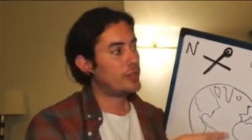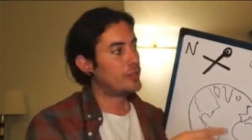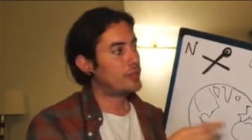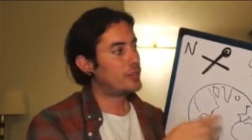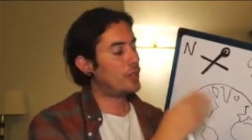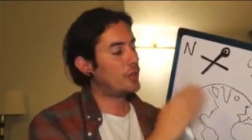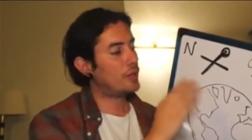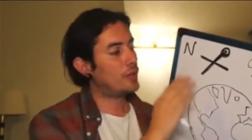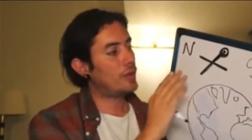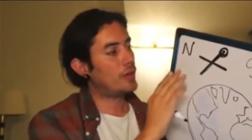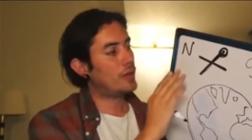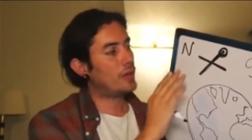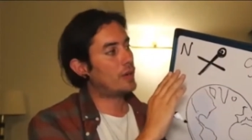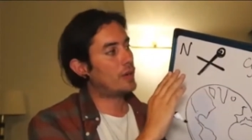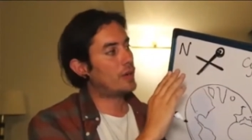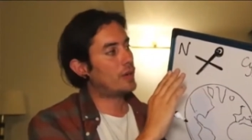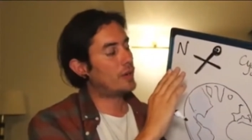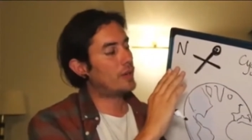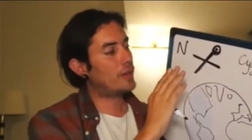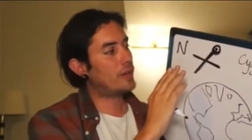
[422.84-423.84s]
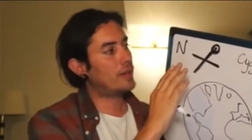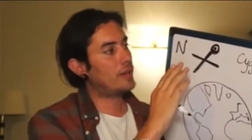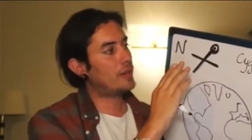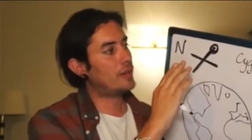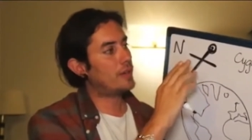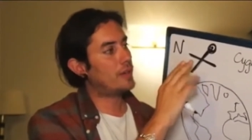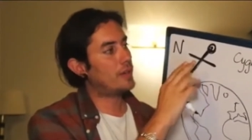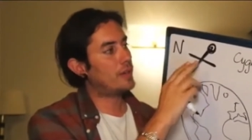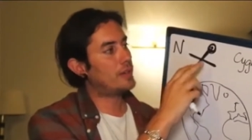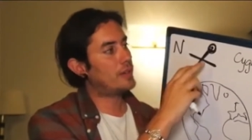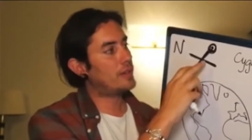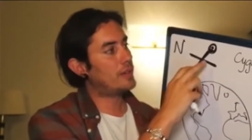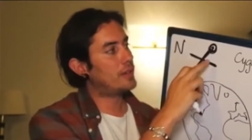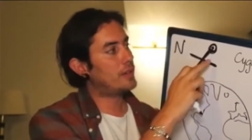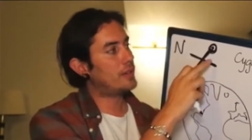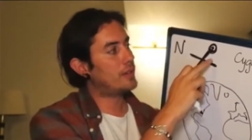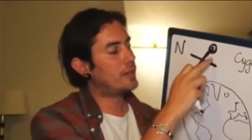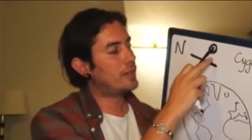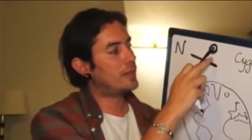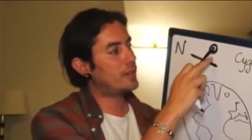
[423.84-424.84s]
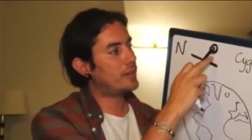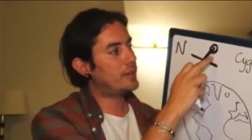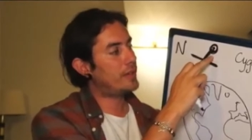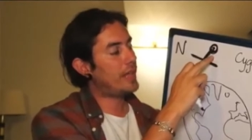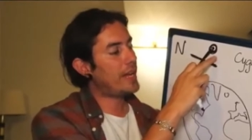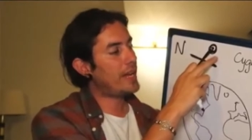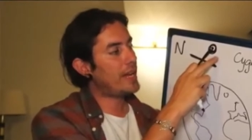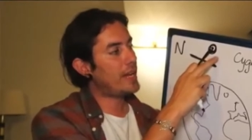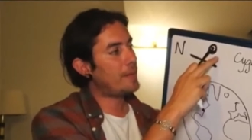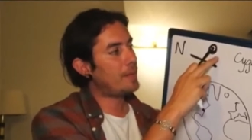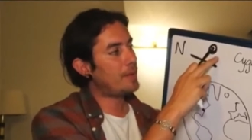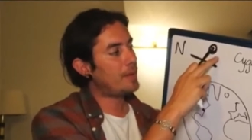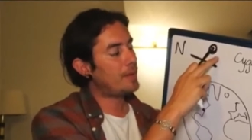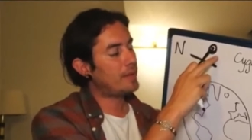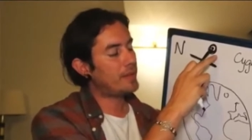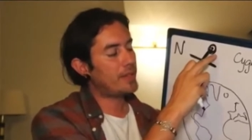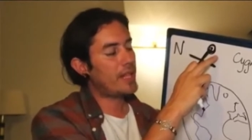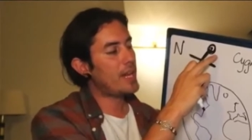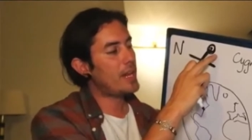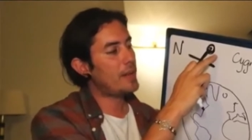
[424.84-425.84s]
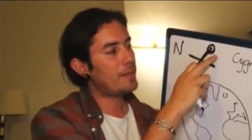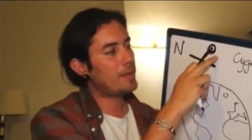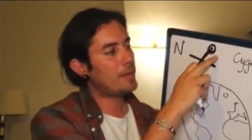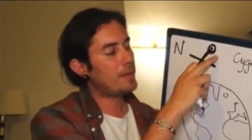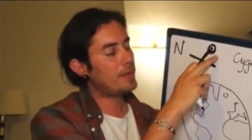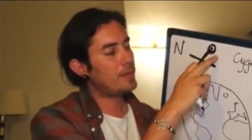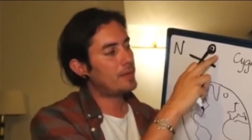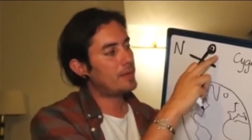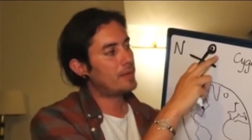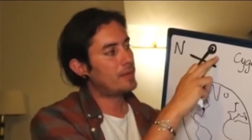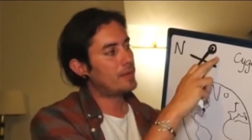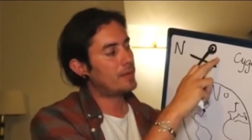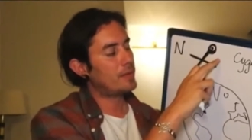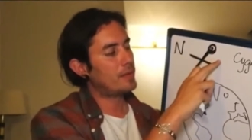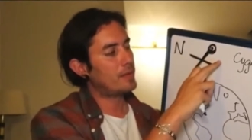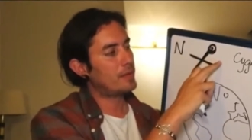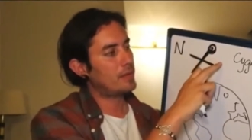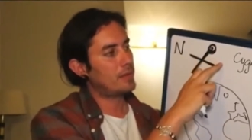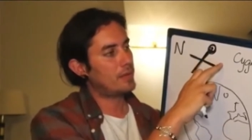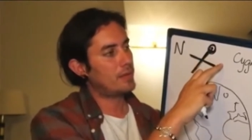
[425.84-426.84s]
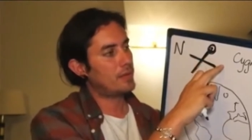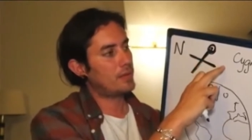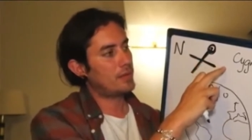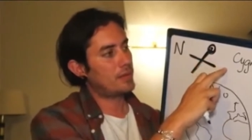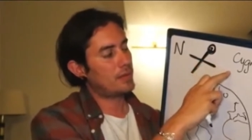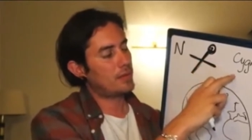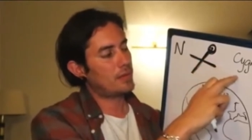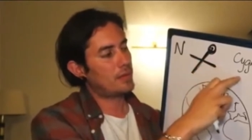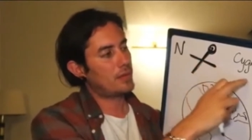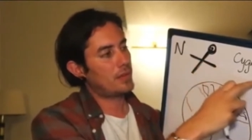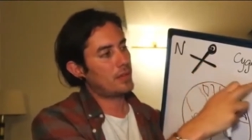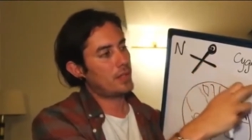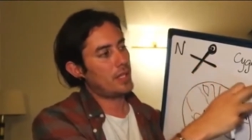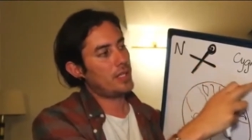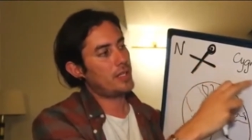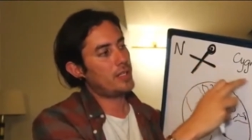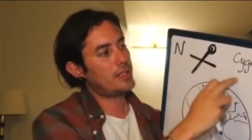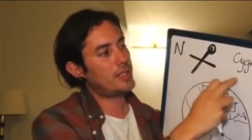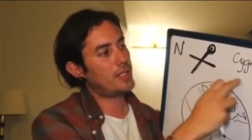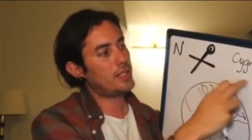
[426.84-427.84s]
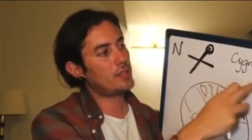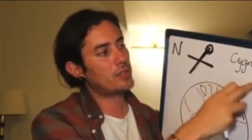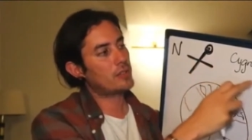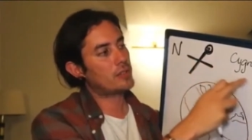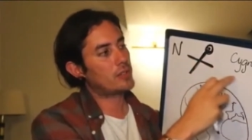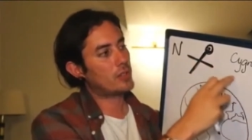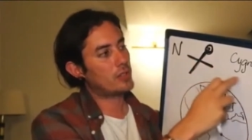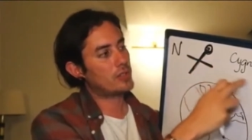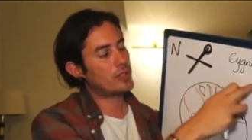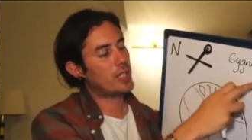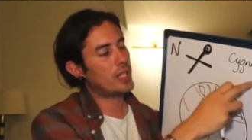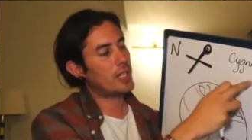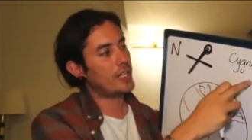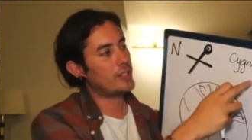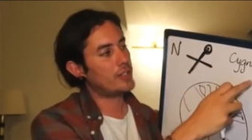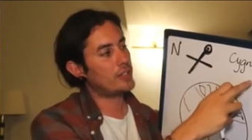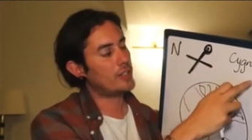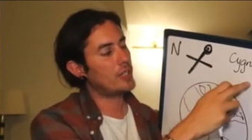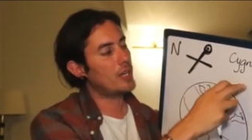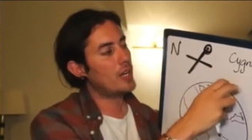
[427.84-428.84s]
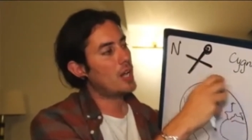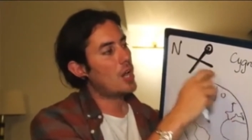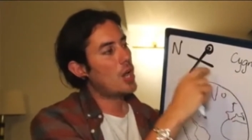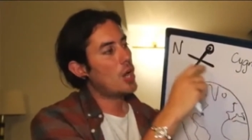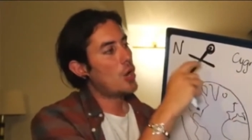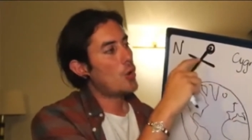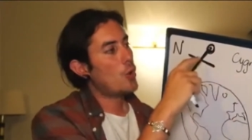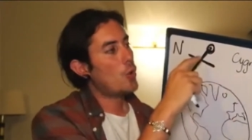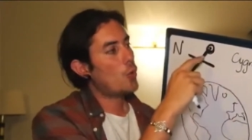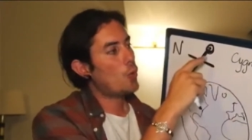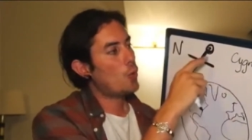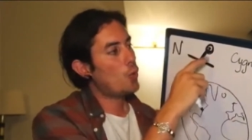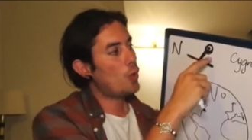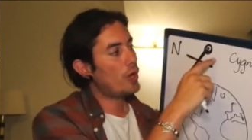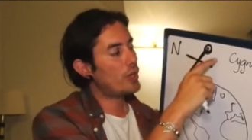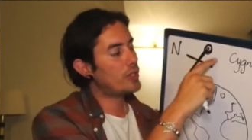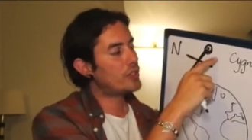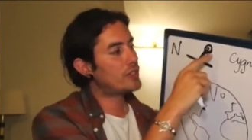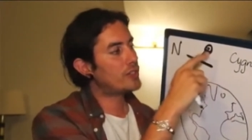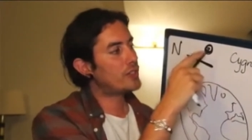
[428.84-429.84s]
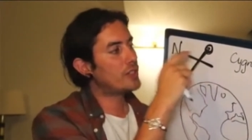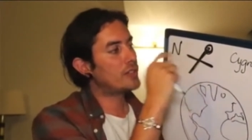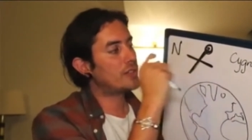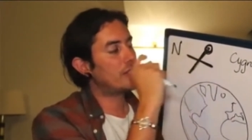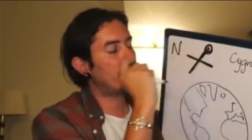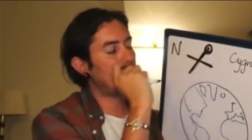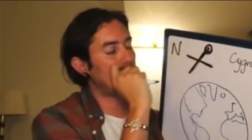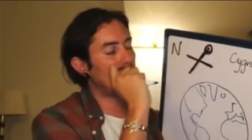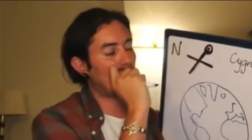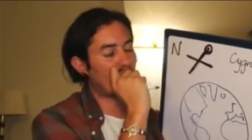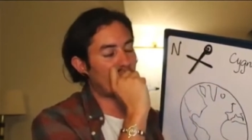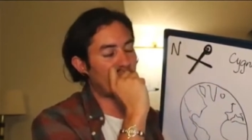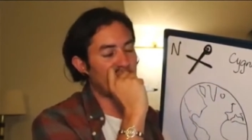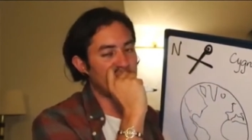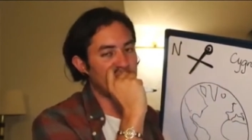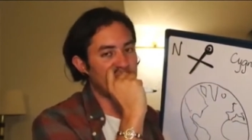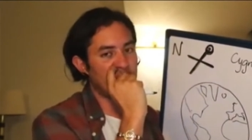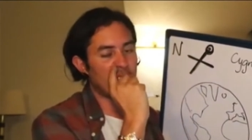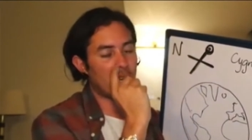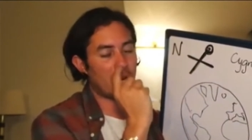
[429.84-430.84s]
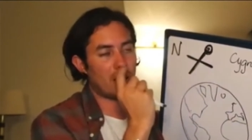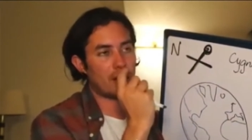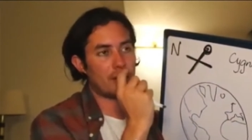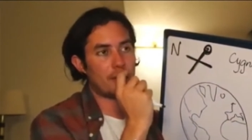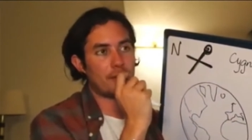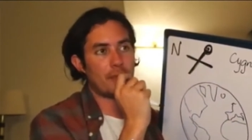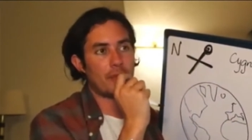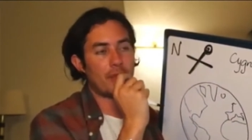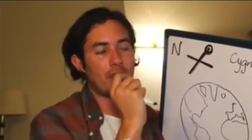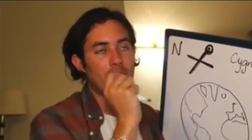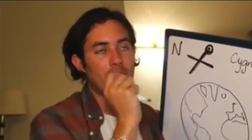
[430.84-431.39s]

So Daneb, Deneb in the Cygnus constellation was the northern star